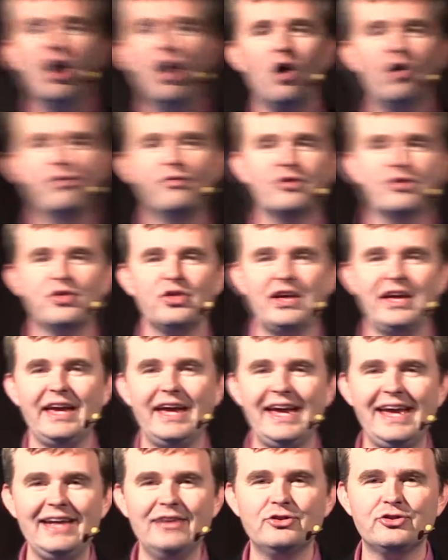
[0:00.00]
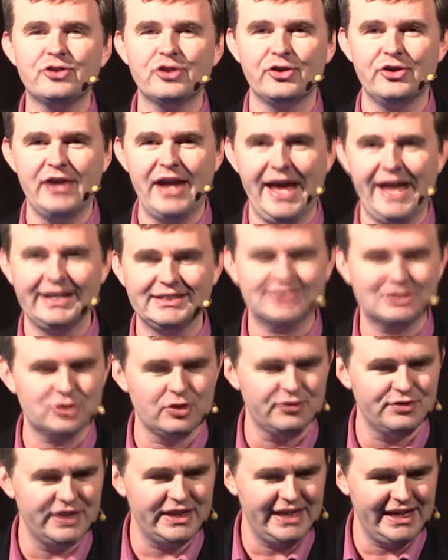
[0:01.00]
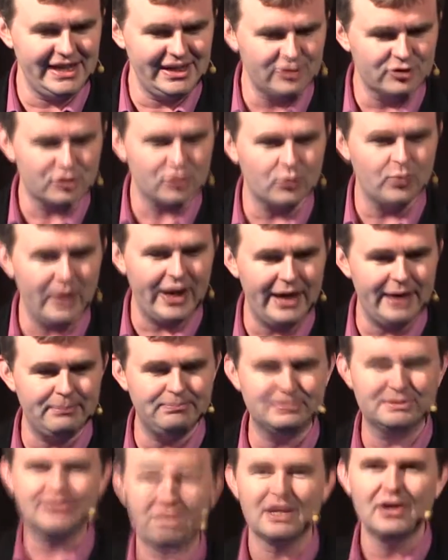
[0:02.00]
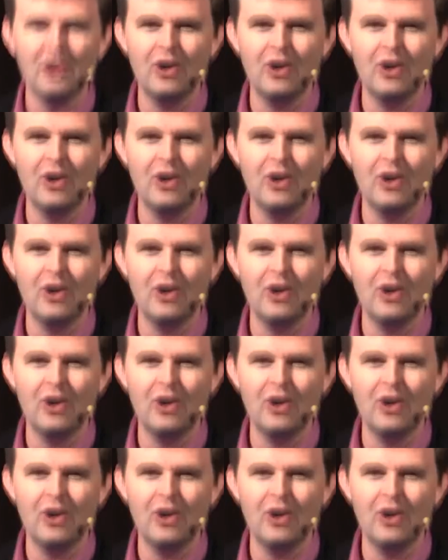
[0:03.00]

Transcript: over the internets, over the interwebs,